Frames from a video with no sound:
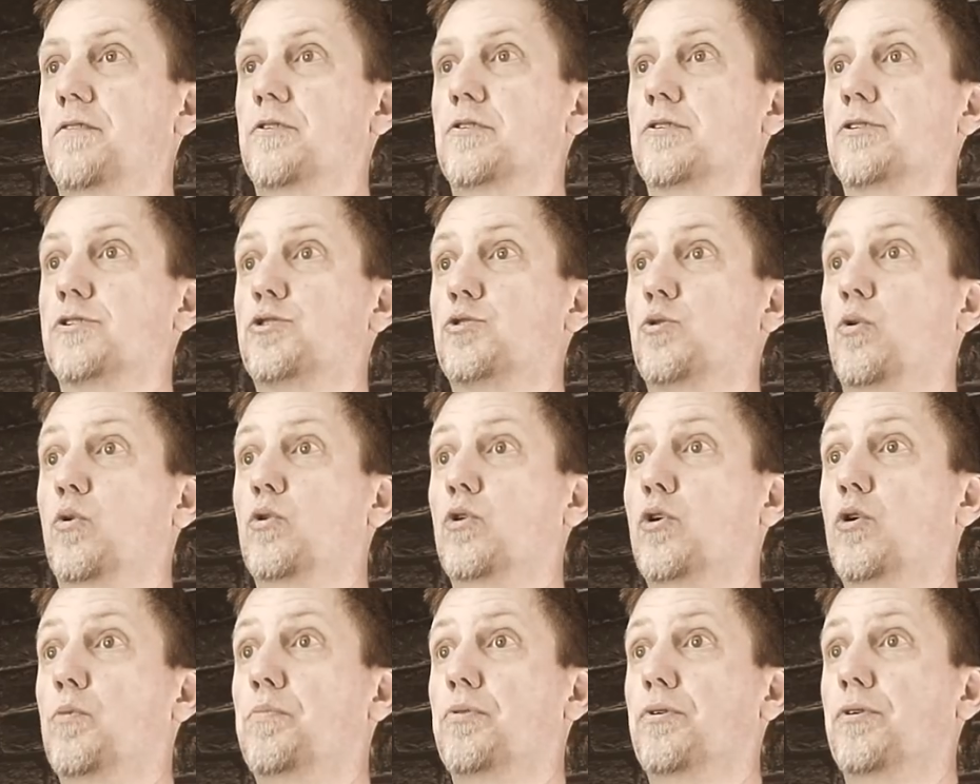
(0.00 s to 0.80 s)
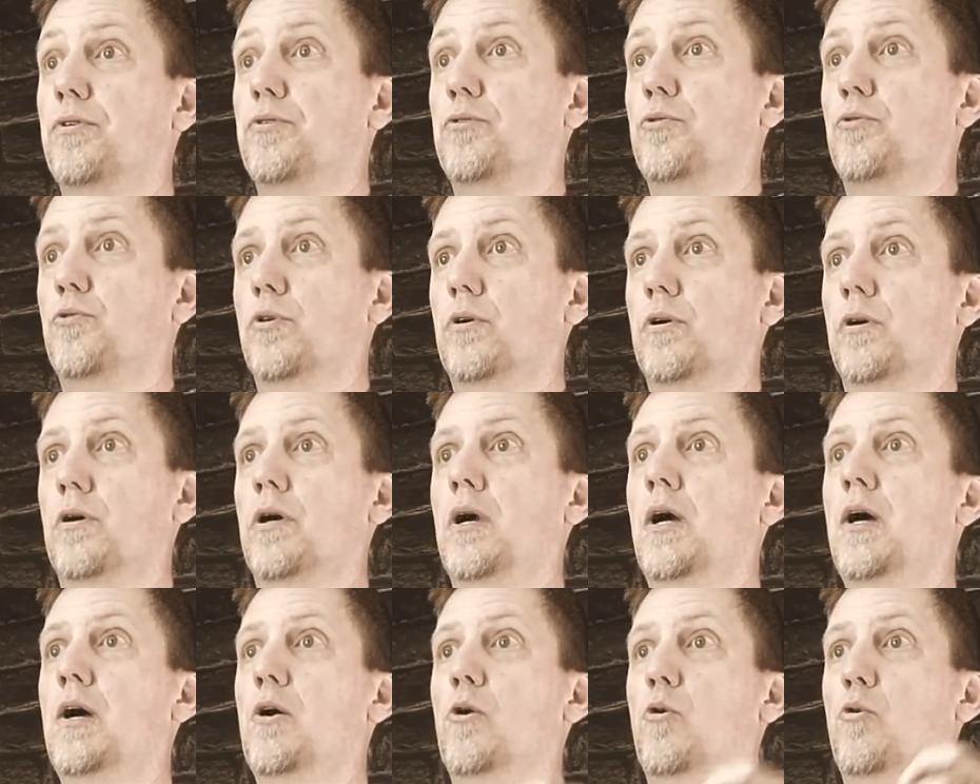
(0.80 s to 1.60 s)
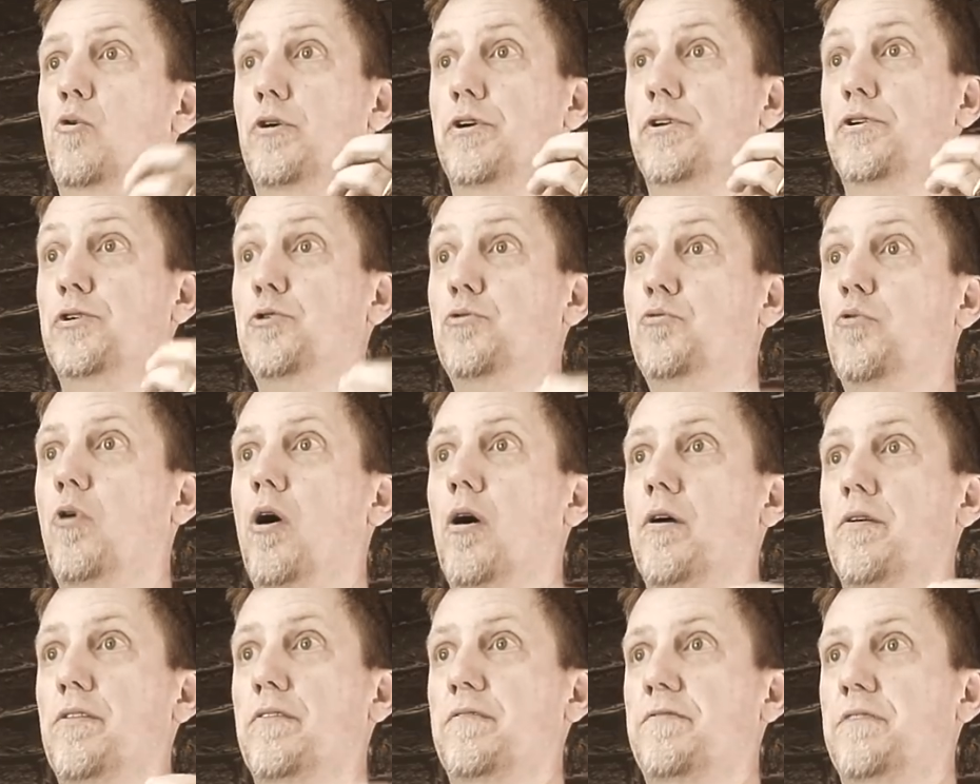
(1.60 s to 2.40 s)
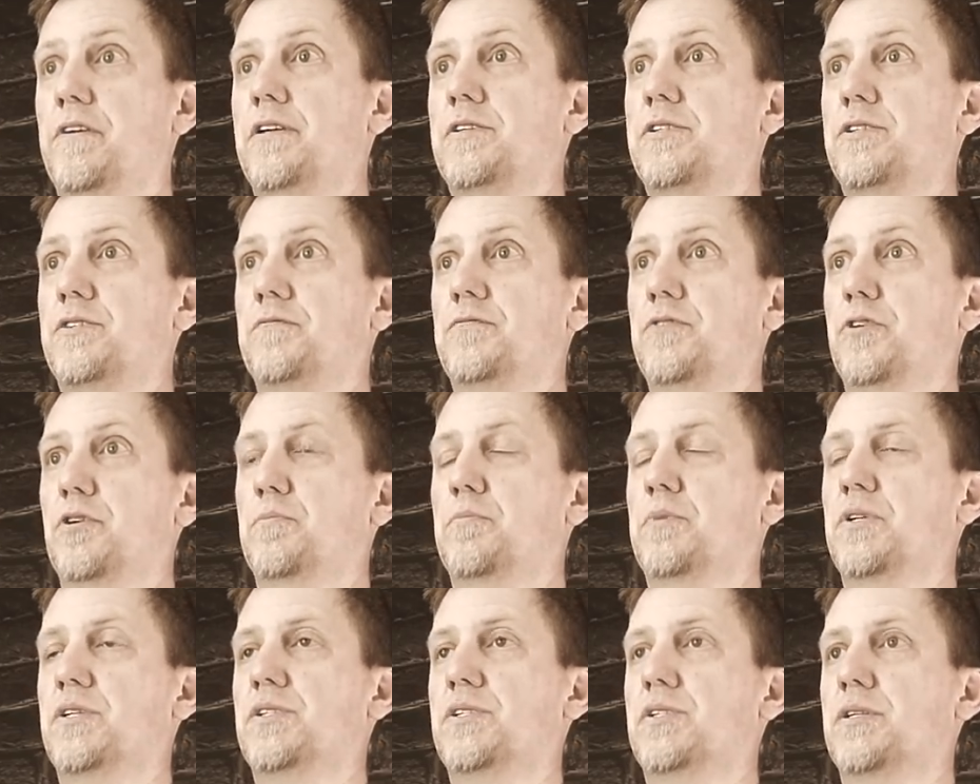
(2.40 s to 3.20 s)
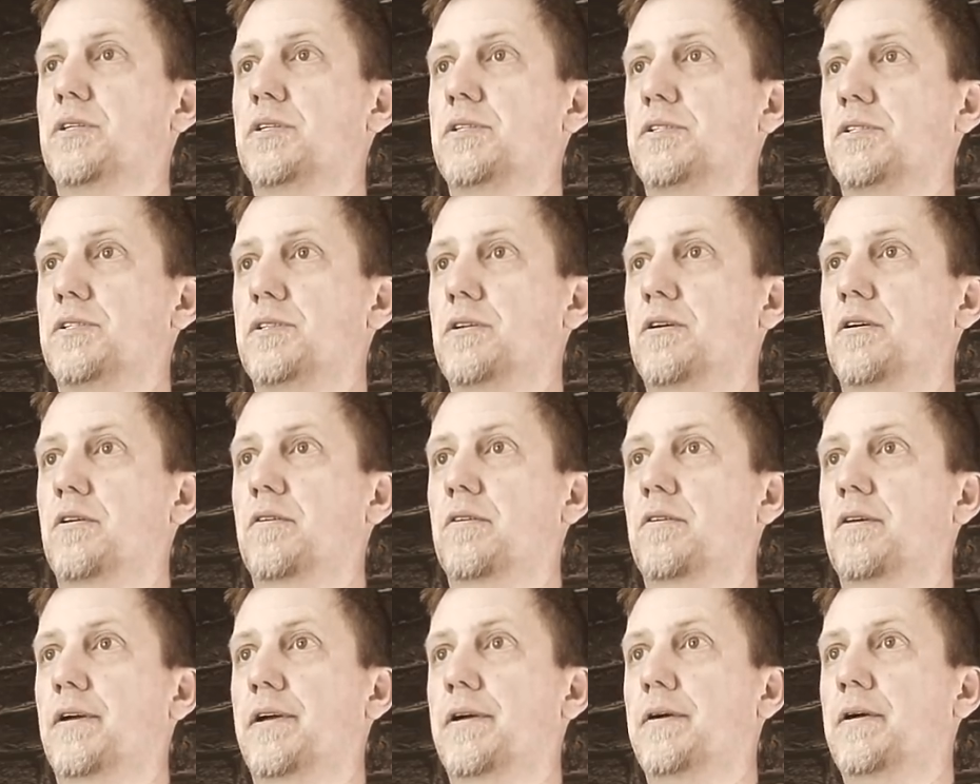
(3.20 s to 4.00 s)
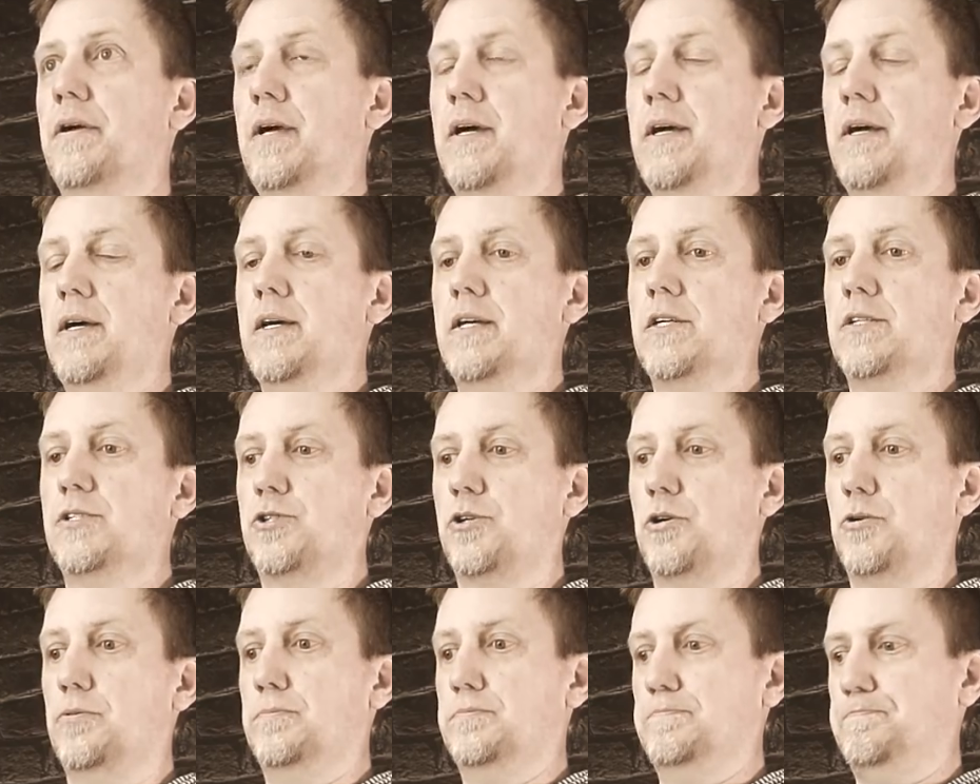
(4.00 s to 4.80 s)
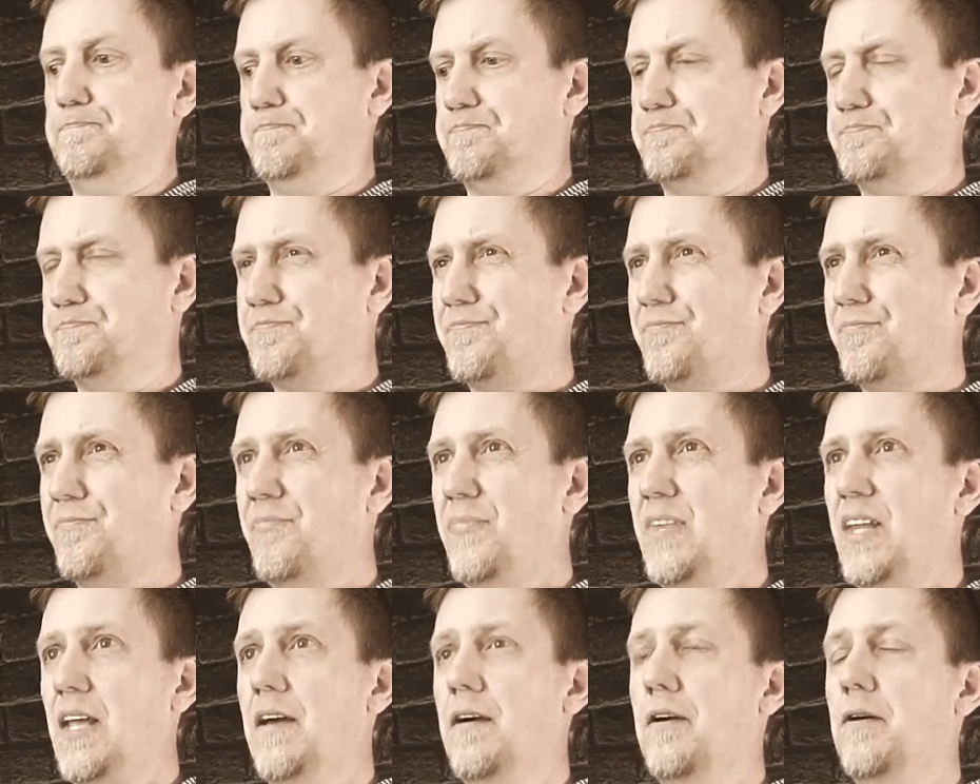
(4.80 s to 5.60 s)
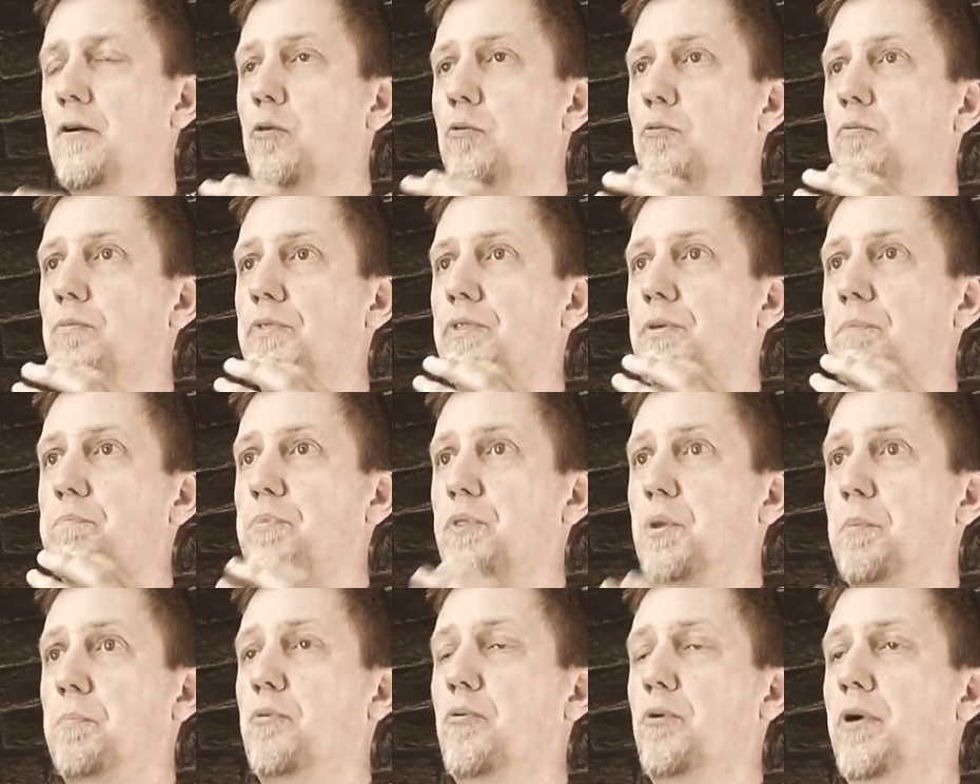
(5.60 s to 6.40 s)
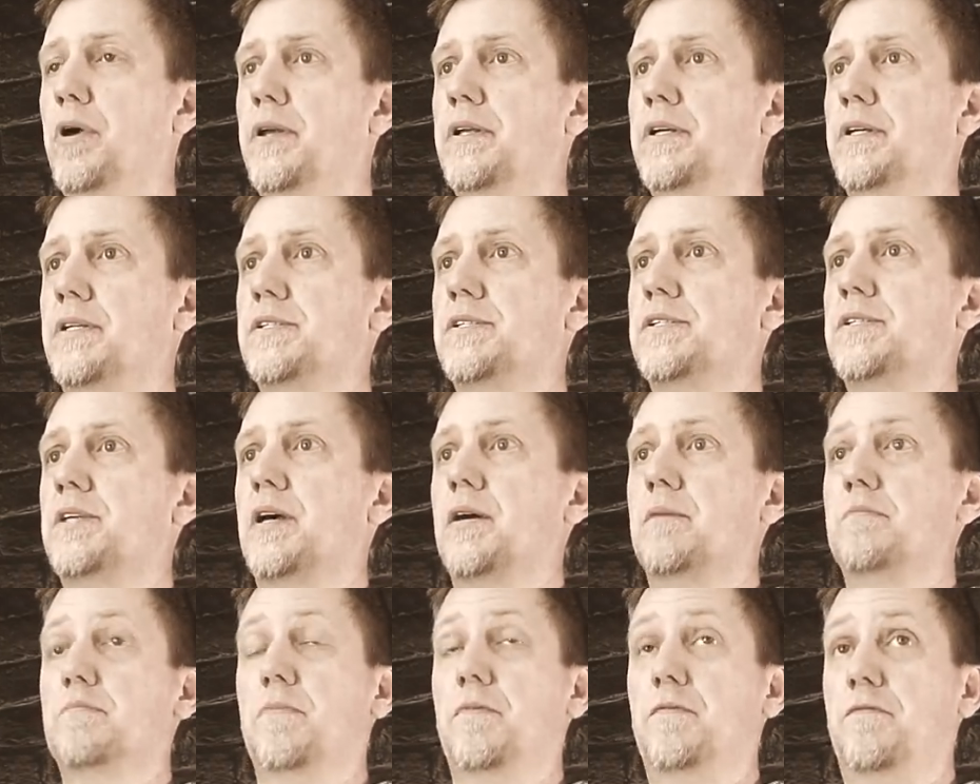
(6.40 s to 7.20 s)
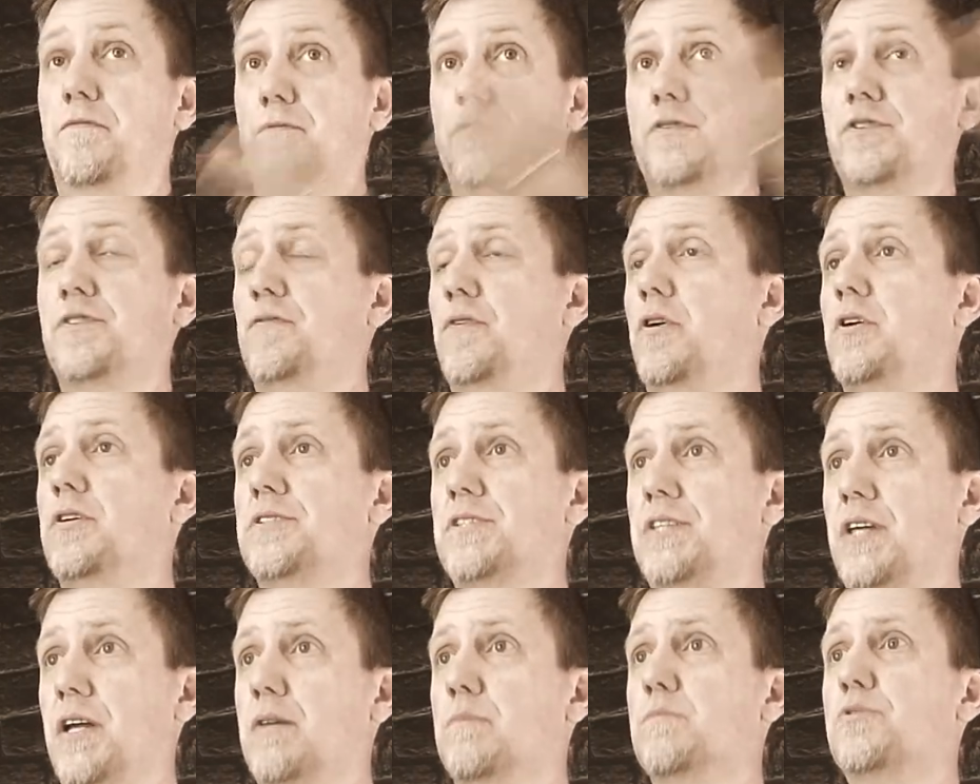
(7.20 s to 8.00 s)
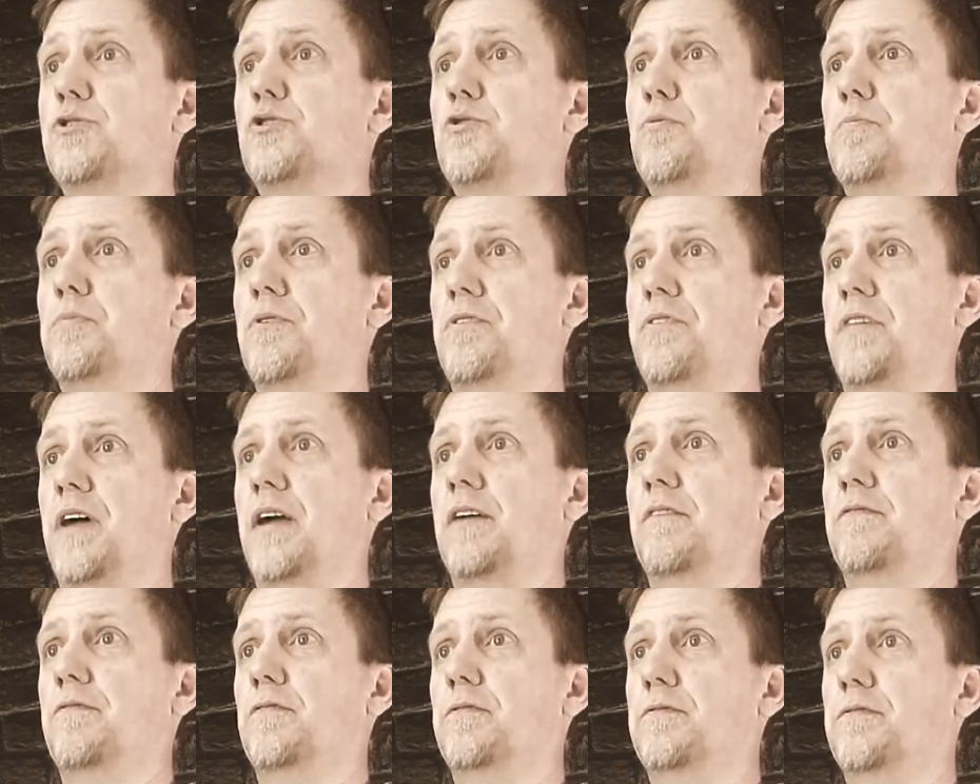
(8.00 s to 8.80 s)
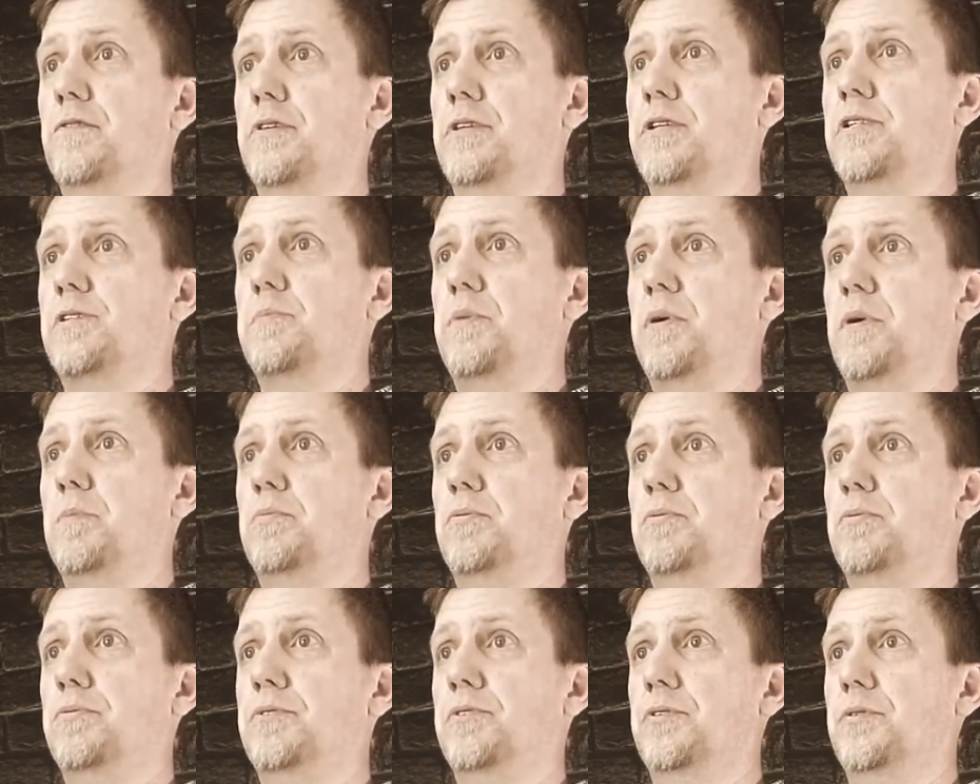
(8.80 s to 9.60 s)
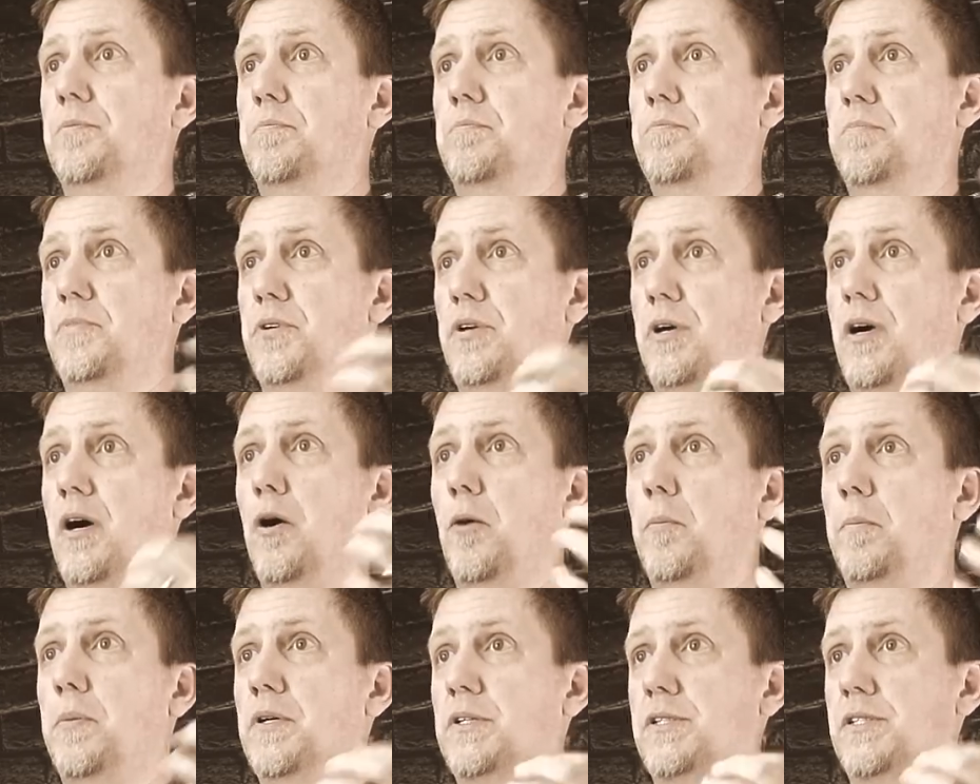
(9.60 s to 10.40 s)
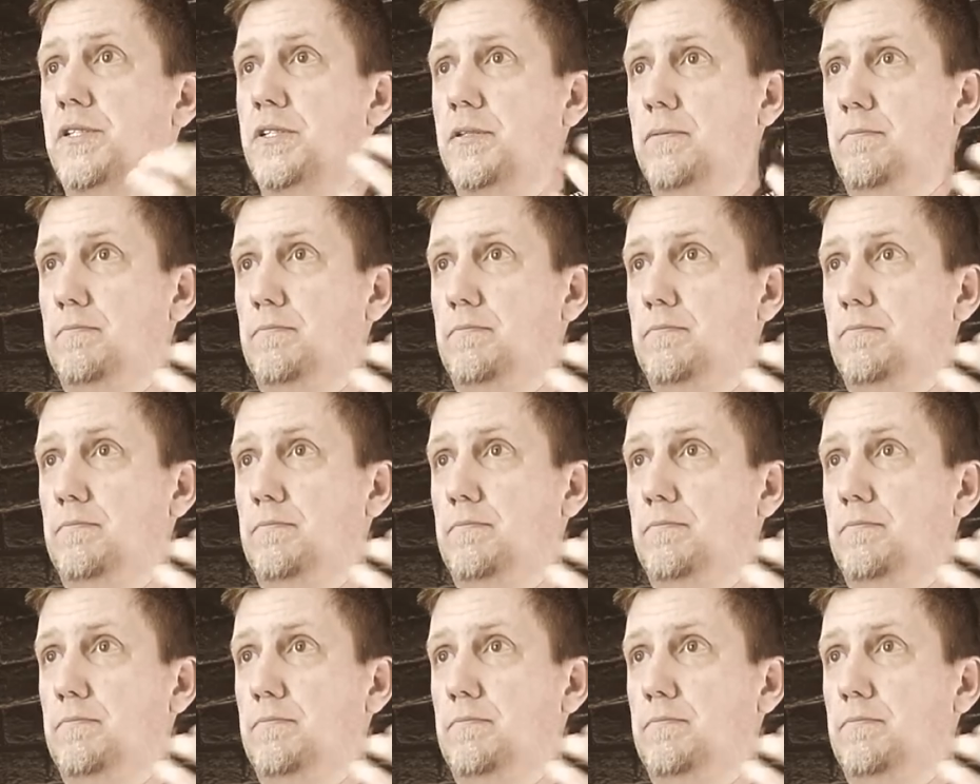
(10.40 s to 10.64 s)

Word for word: solopreneur or you are the face of your business, right? So the, the point is, um, first of all, is that I'm super thankful for these people to, to help us